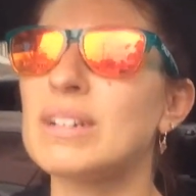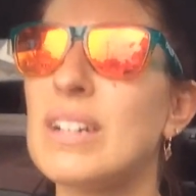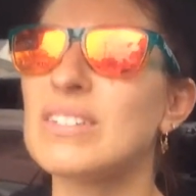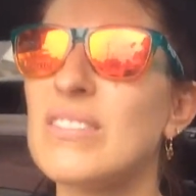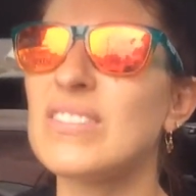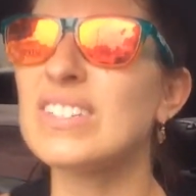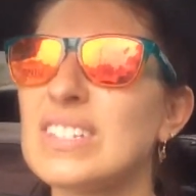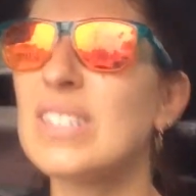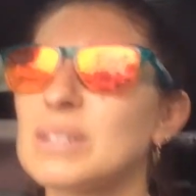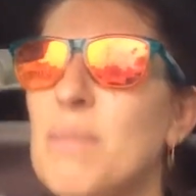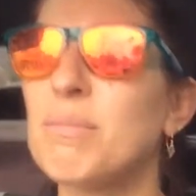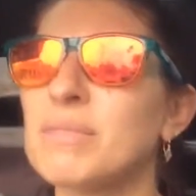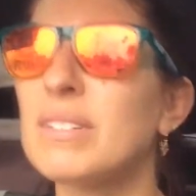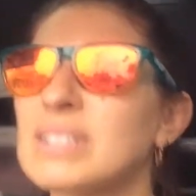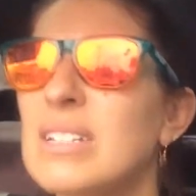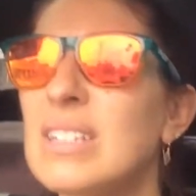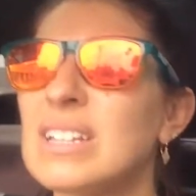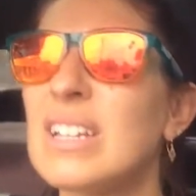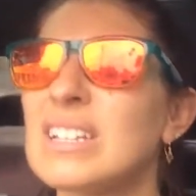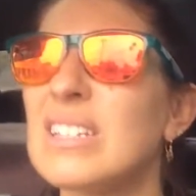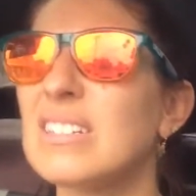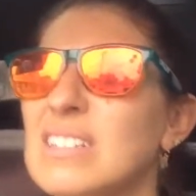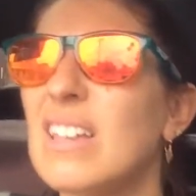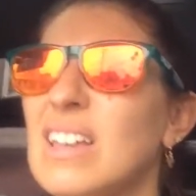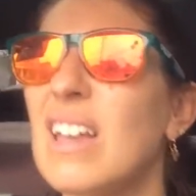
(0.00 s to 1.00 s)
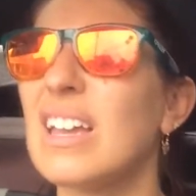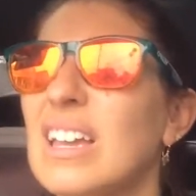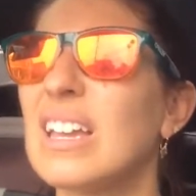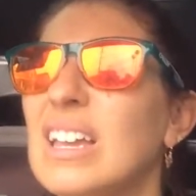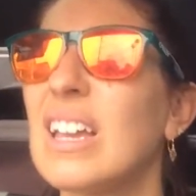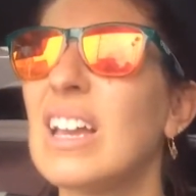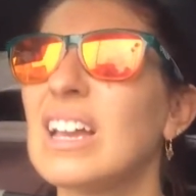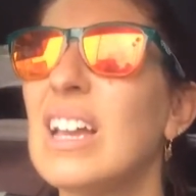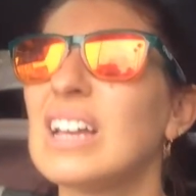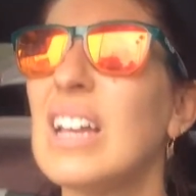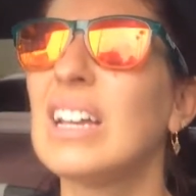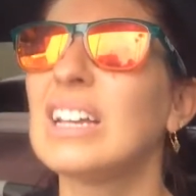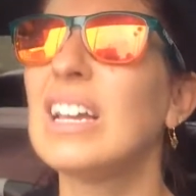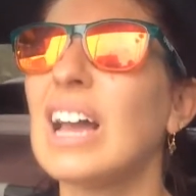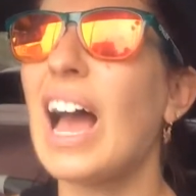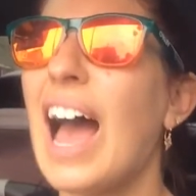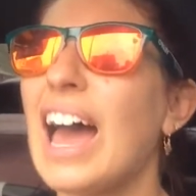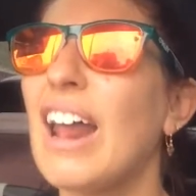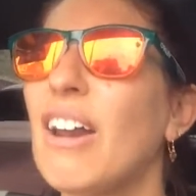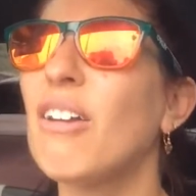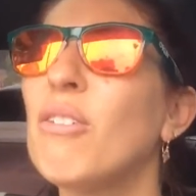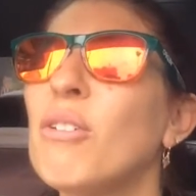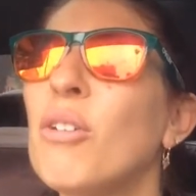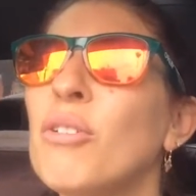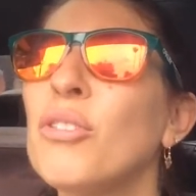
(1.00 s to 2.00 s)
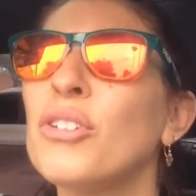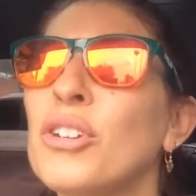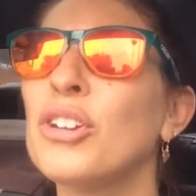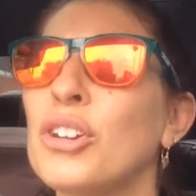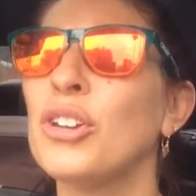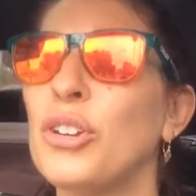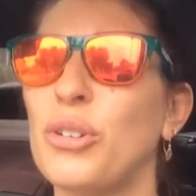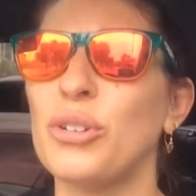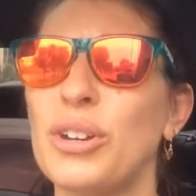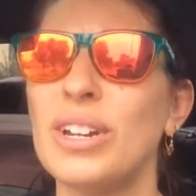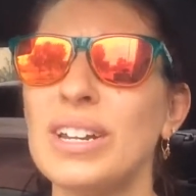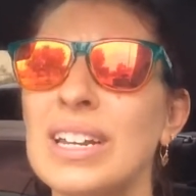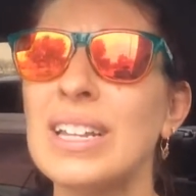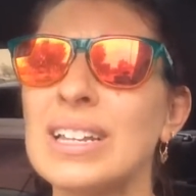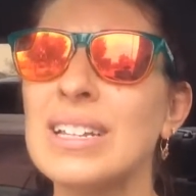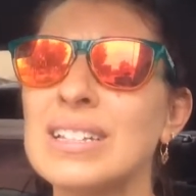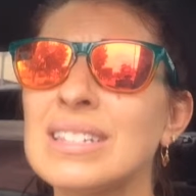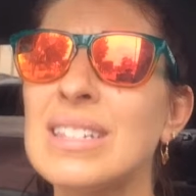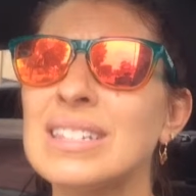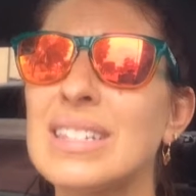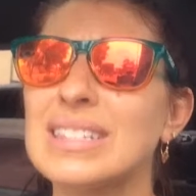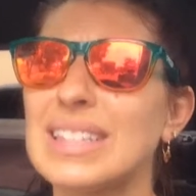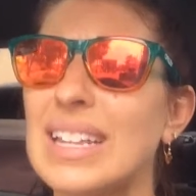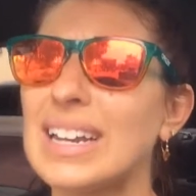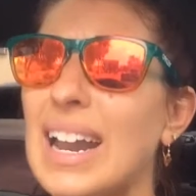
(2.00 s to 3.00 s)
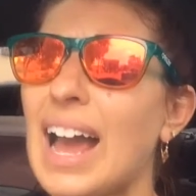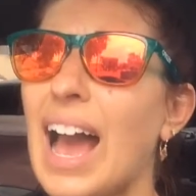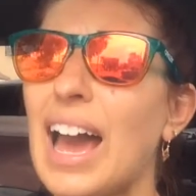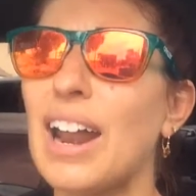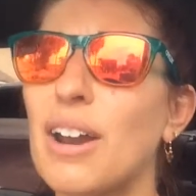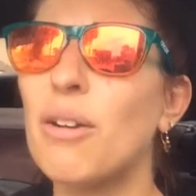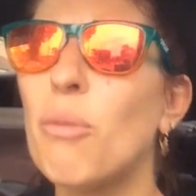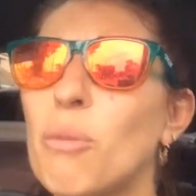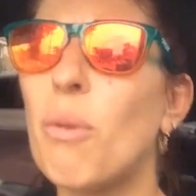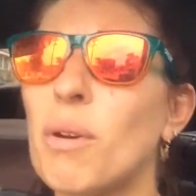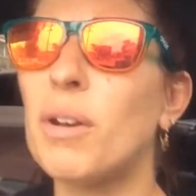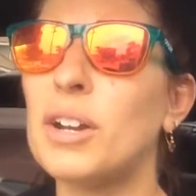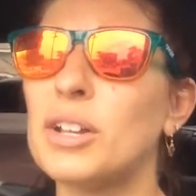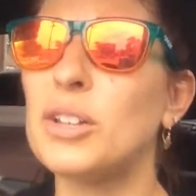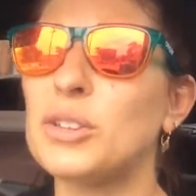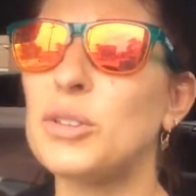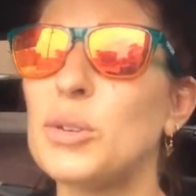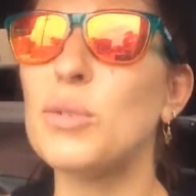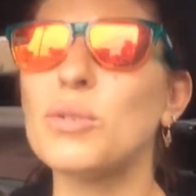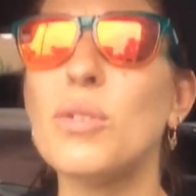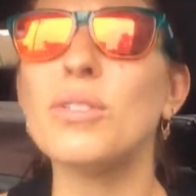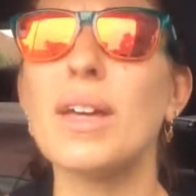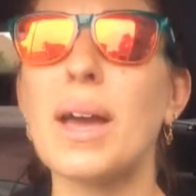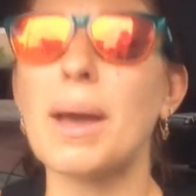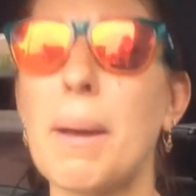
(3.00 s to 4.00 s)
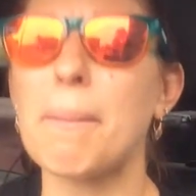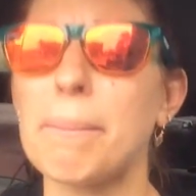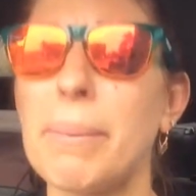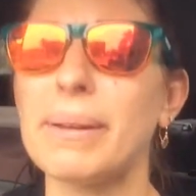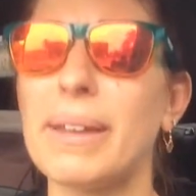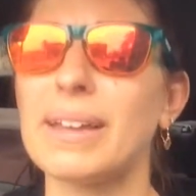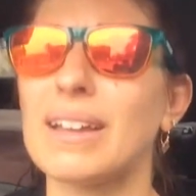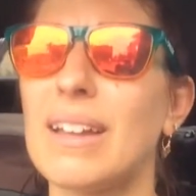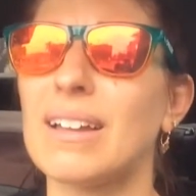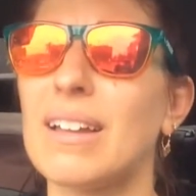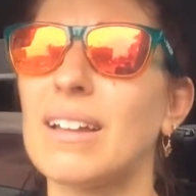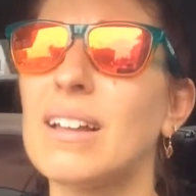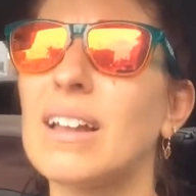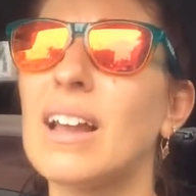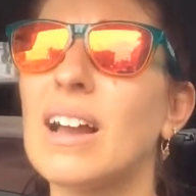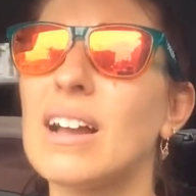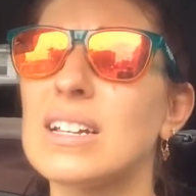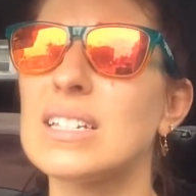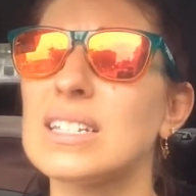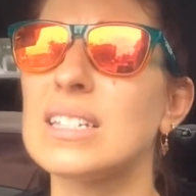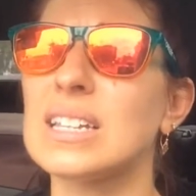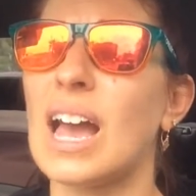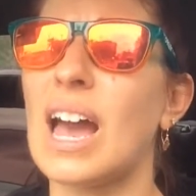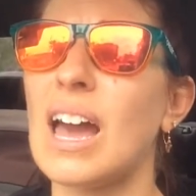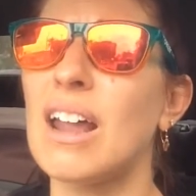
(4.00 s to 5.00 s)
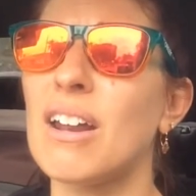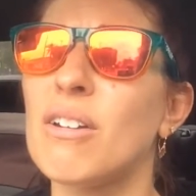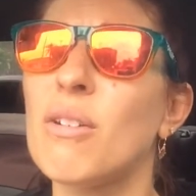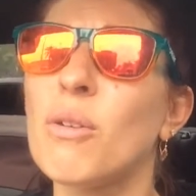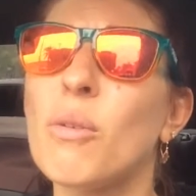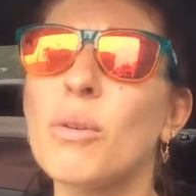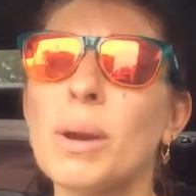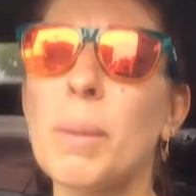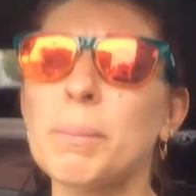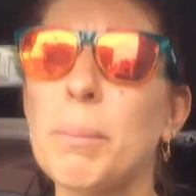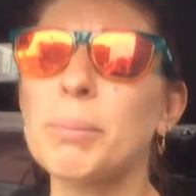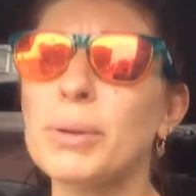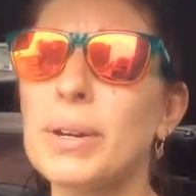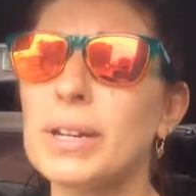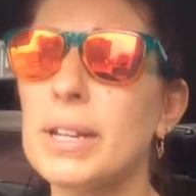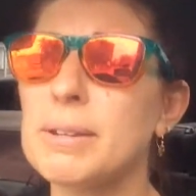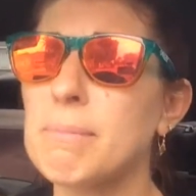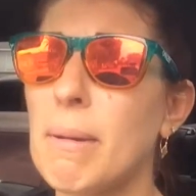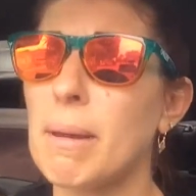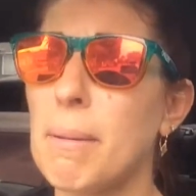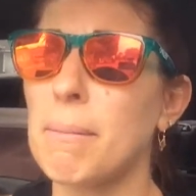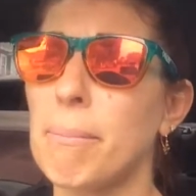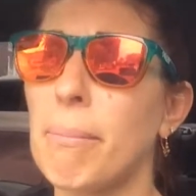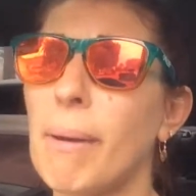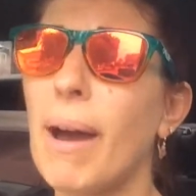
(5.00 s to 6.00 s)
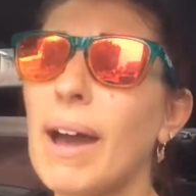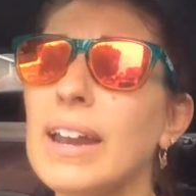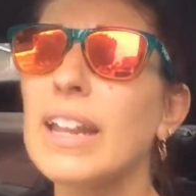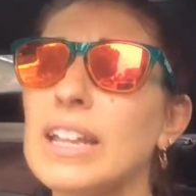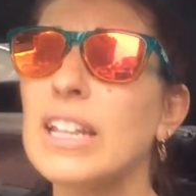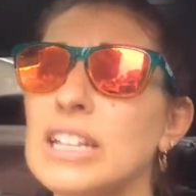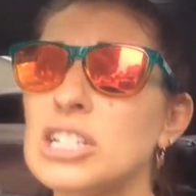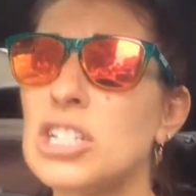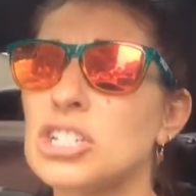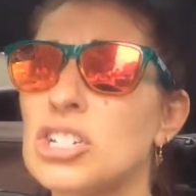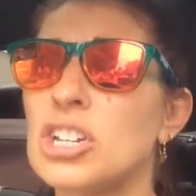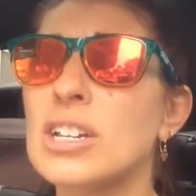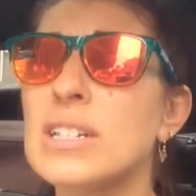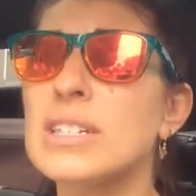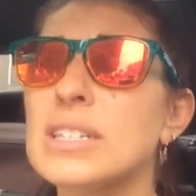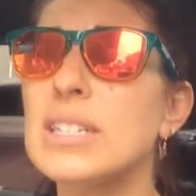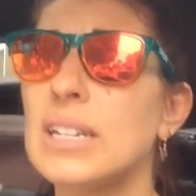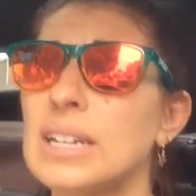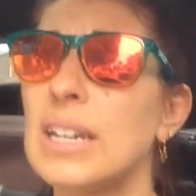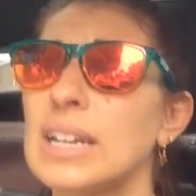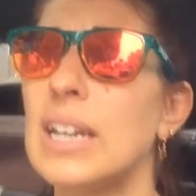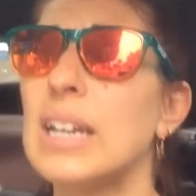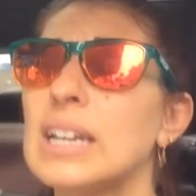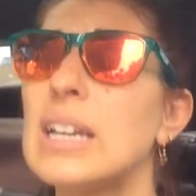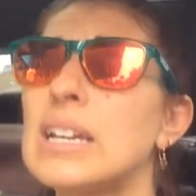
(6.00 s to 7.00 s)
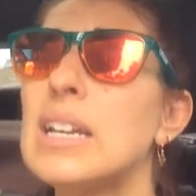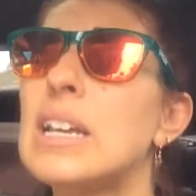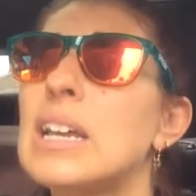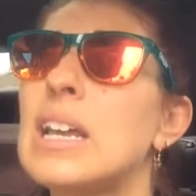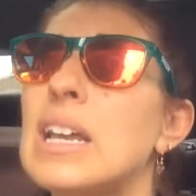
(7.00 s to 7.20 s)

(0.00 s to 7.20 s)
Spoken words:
And if it's something that's like, I don't know the ingredients, then I don't want to do that because I don't know what I'm putting in my body and ingesting it.